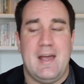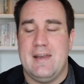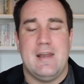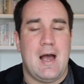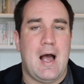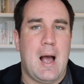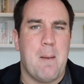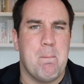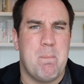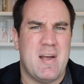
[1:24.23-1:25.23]
And
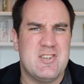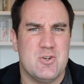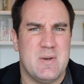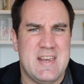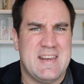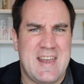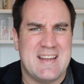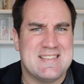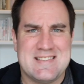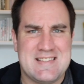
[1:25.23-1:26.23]
I'll bet you he
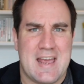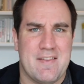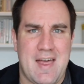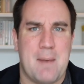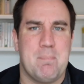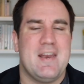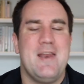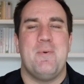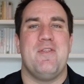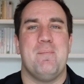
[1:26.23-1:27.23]
can't stand that. But
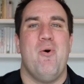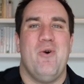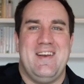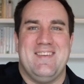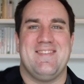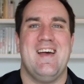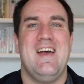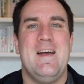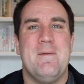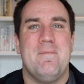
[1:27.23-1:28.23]
anyway, the point is
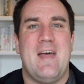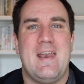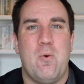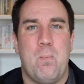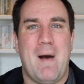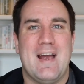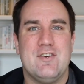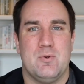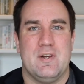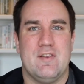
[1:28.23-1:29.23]
that by
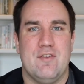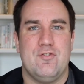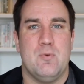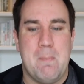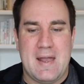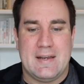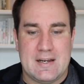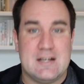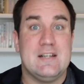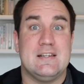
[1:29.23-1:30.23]
doing this, you make
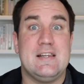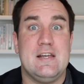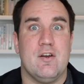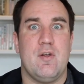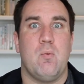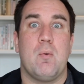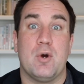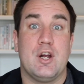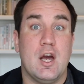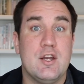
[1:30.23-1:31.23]
it clear that what
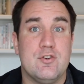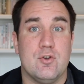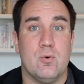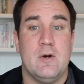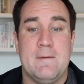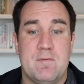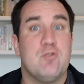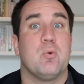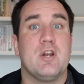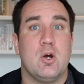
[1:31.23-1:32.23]
we're gonna do
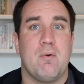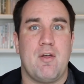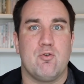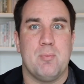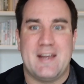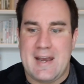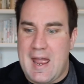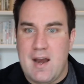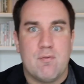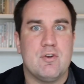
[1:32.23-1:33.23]
is we're gonna go around the room and get
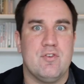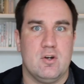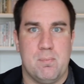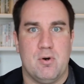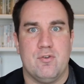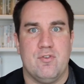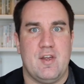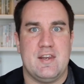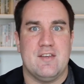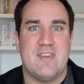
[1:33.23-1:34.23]
every single person's
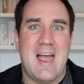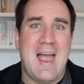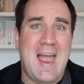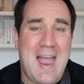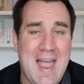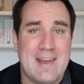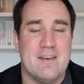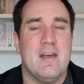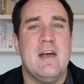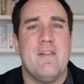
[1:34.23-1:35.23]
ideas.
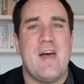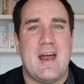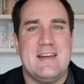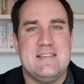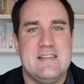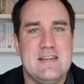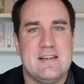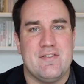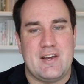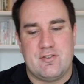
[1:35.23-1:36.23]
And that idea
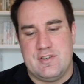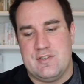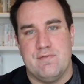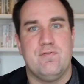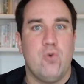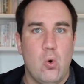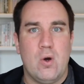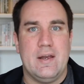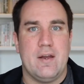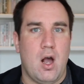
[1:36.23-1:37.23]
is actually
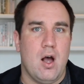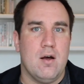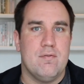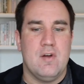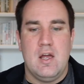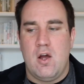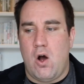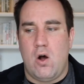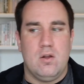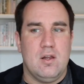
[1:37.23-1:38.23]
devoid of
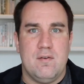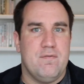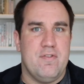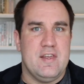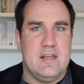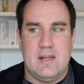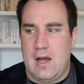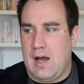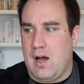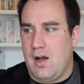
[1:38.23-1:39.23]
all of the
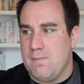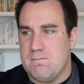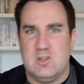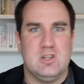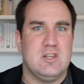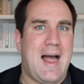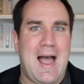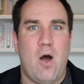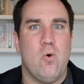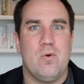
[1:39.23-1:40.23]
uh,
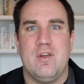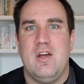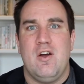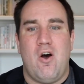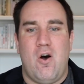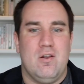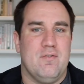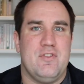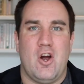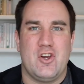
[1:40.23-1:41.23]
loud, all
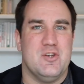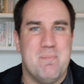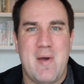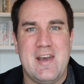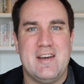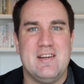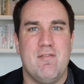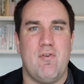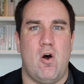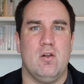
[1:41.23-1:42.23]
of the
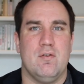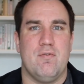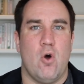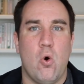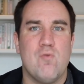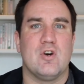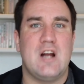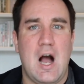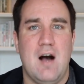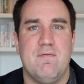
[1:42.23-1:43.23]
argumentative, all of the
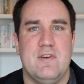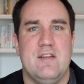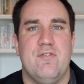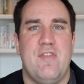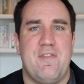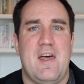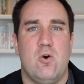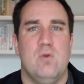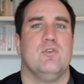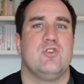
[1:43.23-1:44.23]
overconfidence that that
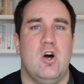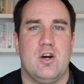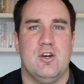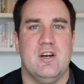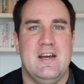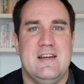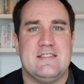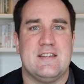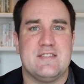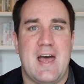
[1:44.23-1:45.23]
overtalker
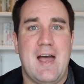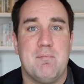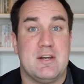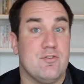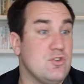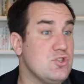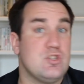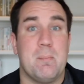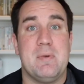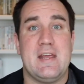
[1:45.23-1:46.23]
tends to have because it's
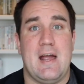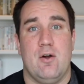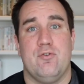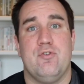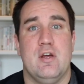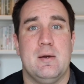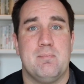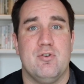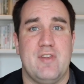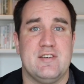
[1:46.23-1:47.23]
somebody else
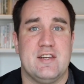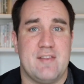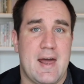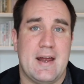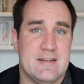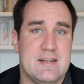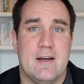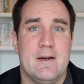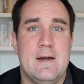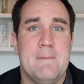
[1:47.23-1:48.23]
presenting that idea.